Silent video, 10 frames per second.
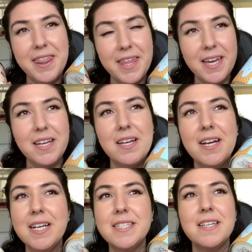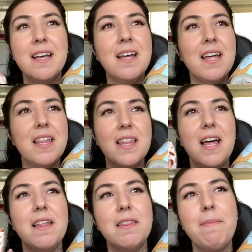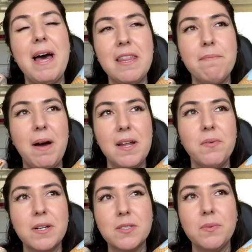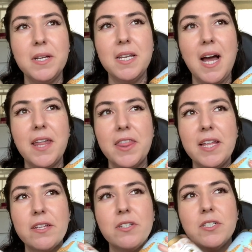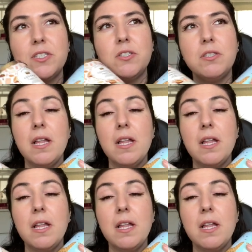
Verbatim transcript: Think because the Bath and Body Works one, I think they're just,